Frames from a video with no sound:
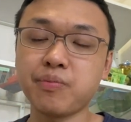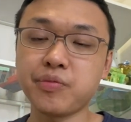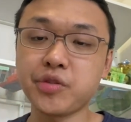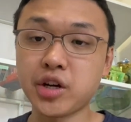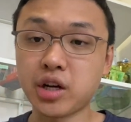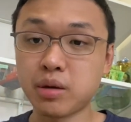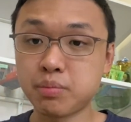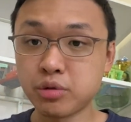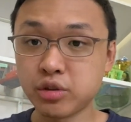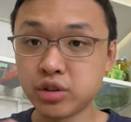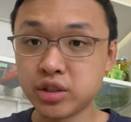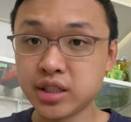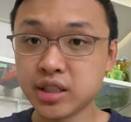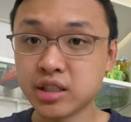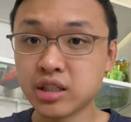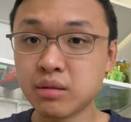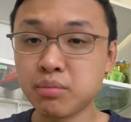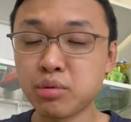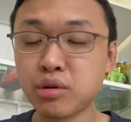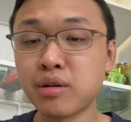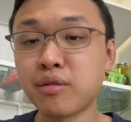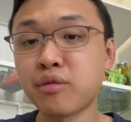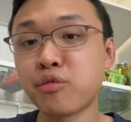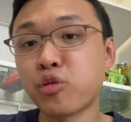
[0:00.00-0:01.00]
are
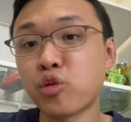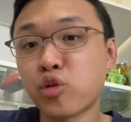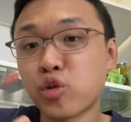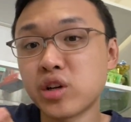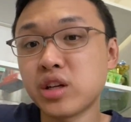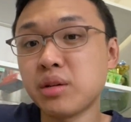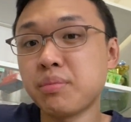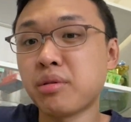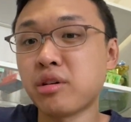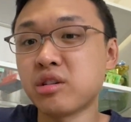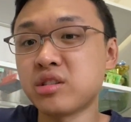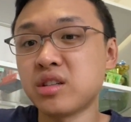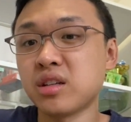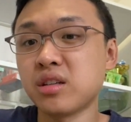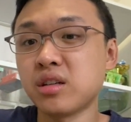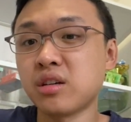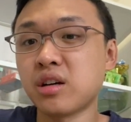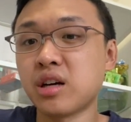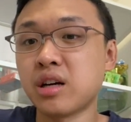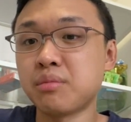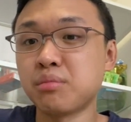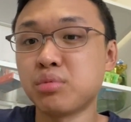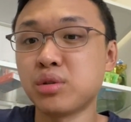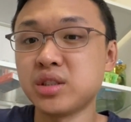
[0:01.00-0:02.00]
predictable and 40%
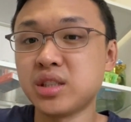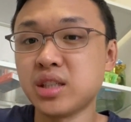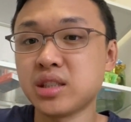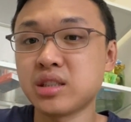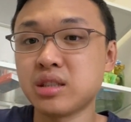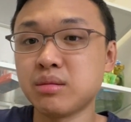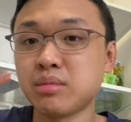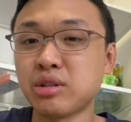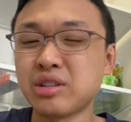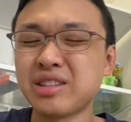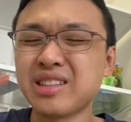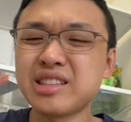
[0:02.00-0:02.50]
are unpredictable.